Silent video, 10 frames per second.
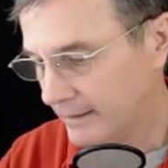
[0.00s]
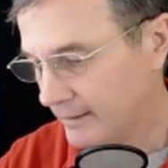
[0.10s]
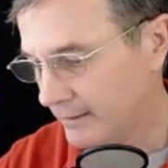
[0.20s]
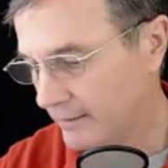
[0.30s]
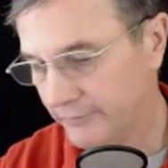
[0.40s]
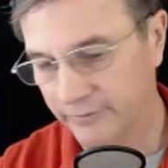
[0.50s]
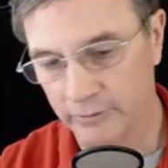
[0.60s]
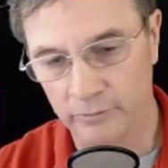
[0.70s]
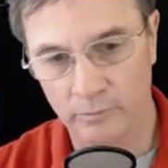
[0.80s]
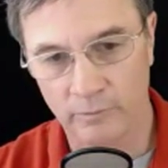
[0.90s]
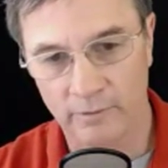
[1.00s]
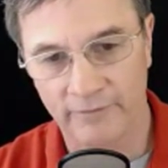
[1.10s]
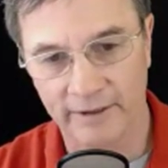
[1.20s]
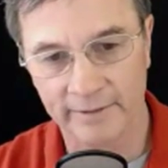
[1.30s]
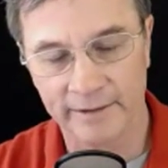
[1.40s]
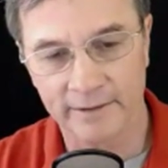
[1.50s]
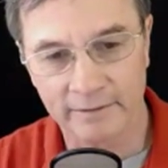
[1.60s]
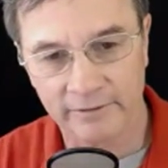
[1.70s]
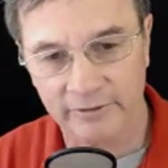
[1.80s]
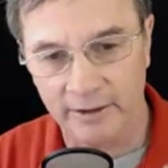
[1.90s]
Also, finally,
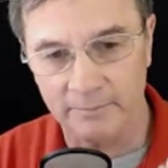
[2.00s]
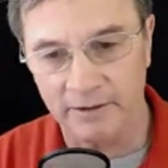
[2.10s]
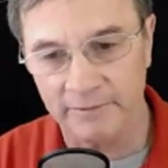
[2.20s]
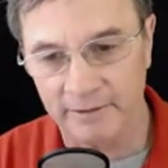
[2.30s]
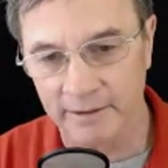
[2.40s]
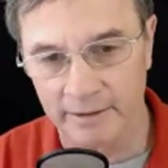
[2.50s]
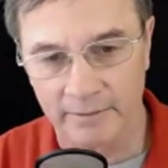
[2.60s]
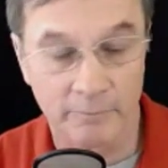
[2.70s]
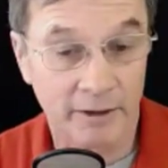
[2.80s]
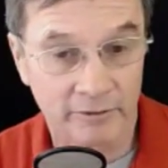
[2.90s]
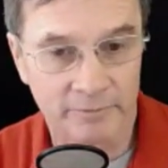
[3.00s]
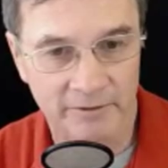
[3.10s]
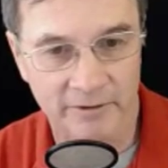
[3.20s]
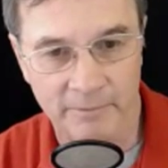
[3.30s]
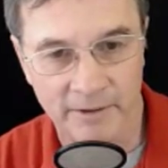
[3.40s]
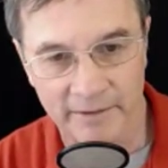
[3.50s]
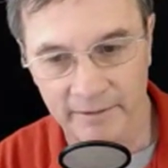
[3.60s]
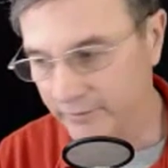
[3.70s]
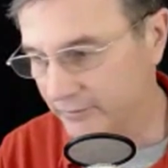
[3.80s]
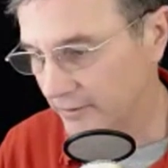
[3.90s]
let's talk about the king of them. I don't expect you to buy
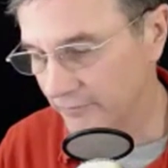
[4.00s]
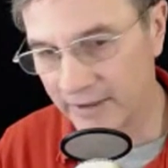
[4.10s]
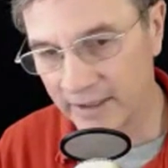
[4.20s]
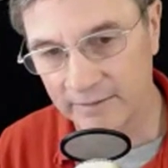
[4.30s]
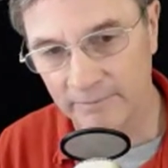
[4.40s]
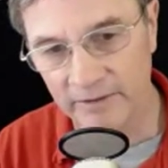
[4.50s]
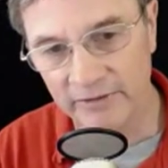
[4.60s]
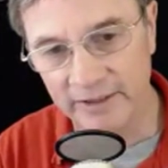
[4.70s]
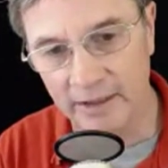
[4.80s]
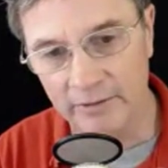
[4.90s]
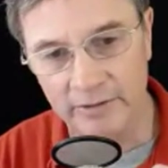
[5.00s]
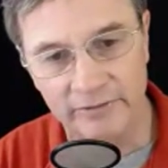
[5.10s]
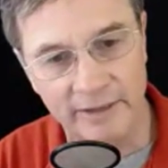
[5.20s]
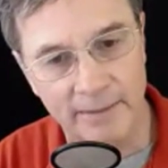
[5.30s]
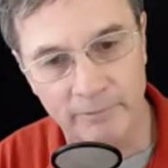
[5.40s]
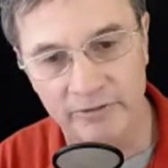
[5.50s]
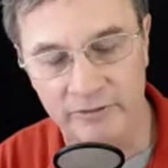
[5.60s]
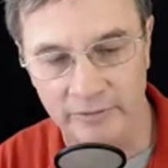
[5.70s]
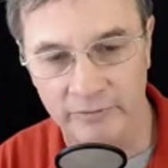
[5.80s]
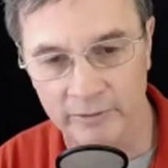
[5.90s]
this. In fact, this sound is not much
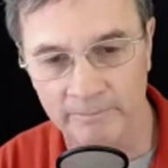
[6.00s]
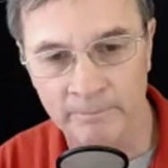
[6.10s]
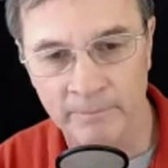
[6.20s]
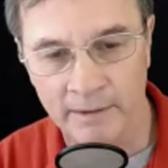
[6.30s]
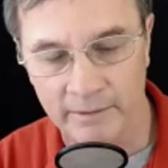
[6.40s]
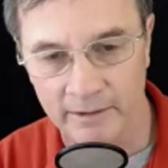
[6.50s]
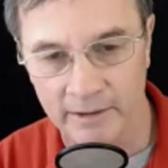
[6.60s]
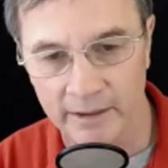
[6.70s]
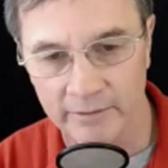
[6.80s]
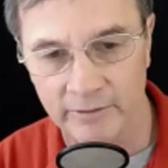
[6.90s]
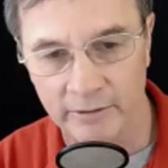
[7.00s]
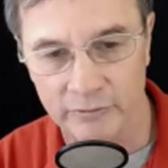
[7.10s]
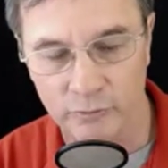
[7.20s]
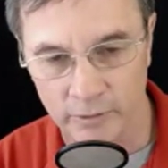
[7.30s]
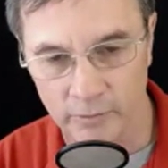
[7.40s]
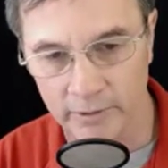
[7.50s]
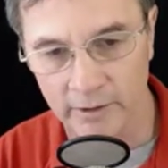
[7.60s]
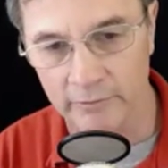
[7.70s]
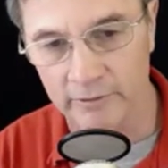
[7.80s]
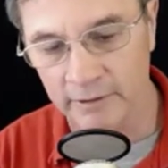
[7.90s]
different than the ATR
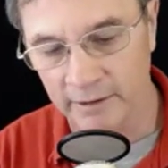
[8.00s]
2100.